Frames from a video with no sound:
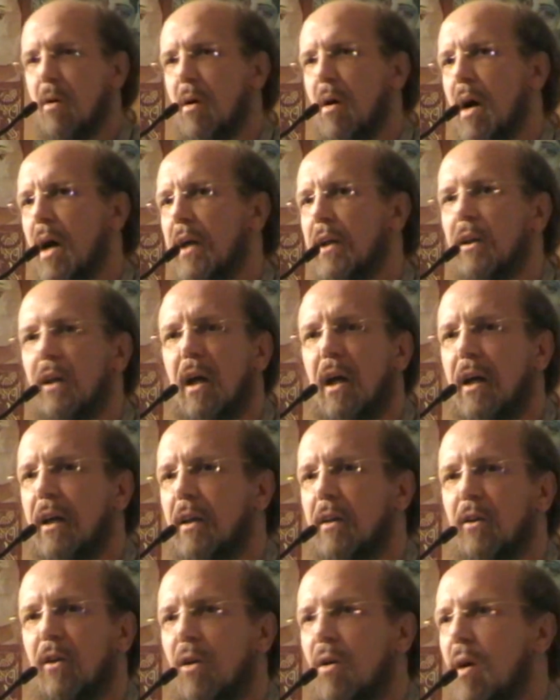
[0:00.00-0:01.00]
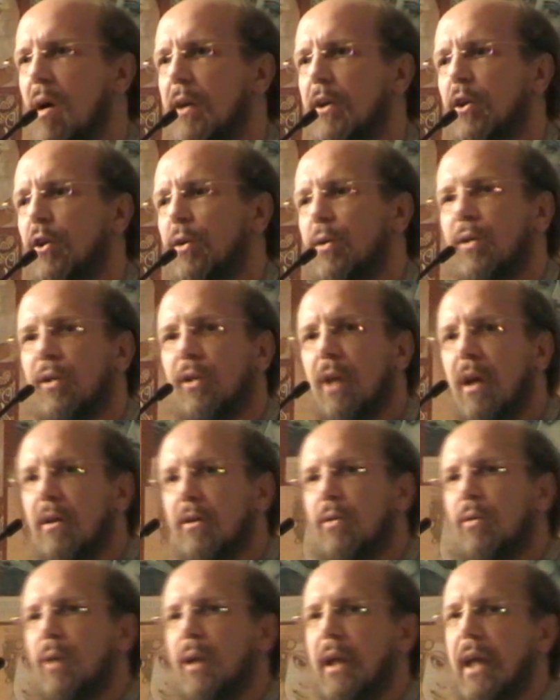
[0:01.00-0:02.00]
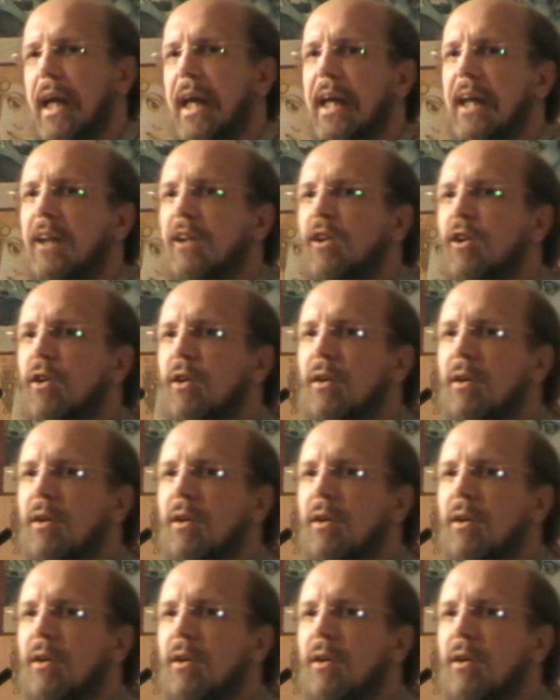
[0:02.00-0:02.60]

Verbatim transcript: I, I no, I choose not to engage.